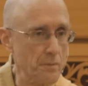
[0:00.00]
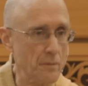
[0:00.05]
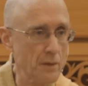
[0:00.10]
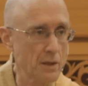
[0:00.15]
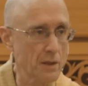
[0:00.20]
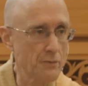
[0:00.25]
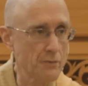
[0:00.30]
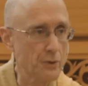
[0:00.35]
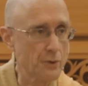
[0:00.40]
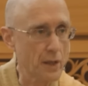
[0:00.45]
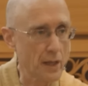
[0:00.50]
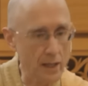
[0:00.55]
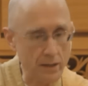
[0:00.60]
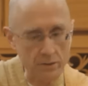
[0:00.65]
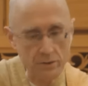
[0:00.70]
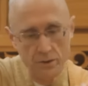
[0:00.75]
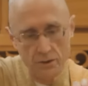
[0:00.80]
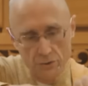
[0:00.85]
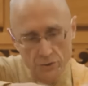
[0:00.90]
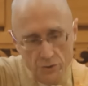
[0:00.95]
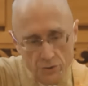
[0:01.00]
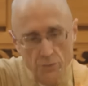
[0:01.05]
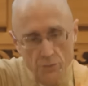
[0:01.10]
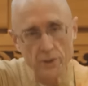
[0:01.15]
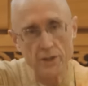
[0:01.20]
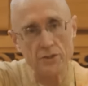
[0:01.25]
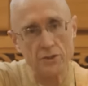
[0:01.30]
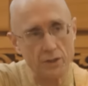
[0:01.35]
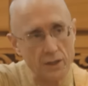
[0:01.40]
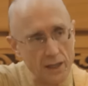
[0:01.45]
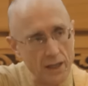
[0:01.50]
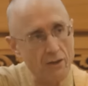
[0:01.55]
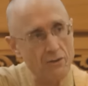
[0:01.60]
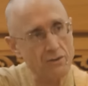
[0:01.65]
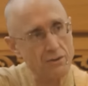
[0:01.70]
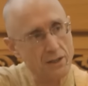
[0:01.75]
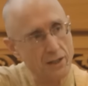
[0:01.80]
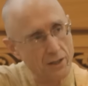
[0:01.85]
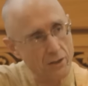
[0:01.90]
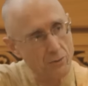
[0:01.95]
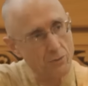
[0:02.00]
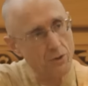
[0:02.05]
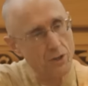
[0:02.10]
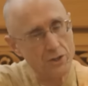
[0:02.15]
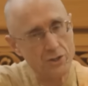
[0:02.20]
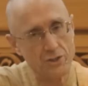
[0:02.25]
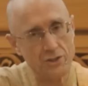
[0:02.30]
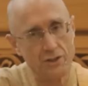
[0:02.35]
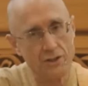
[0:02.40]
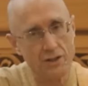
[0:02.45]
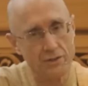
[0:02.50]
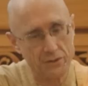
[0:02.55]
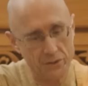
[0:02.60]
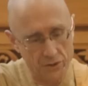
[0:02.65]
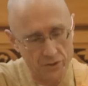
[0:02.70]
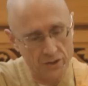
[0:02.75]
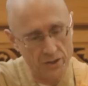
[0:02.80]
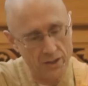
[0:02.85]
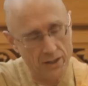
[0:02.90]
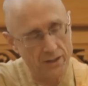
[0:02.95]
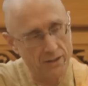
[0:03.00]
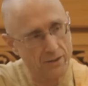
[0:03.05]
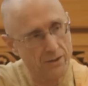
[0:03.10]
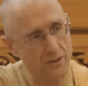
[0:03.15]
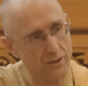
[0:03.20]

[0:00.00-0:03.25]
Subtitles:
If you had to squeeze it out like a washcloth and say,